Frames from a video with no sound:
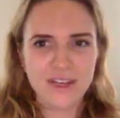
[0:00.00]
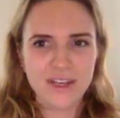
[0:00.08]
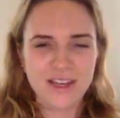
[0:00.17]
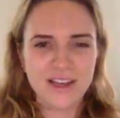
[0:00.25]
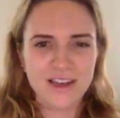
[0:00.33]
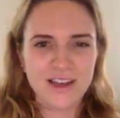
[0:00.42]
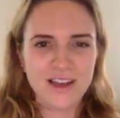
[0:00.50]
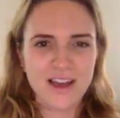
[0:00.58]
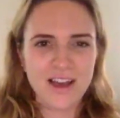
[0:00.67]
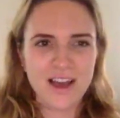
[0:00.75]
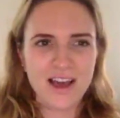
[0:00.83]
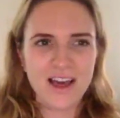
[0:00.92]

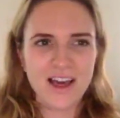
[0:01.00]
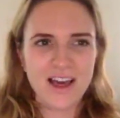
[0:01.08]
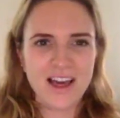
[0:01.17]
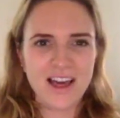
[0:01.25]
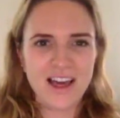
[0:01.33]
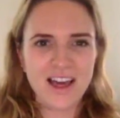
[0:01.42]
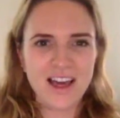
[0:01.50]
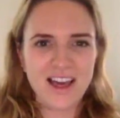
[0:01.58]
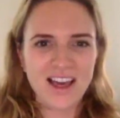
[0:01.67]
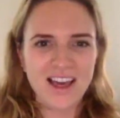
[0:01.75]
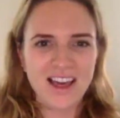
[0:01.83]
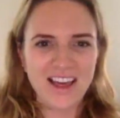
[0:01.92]

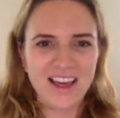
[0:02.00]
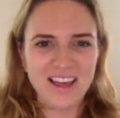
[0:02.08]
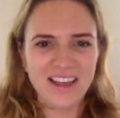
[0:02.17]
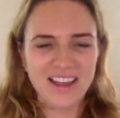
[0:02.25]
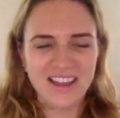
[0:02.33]
(silence)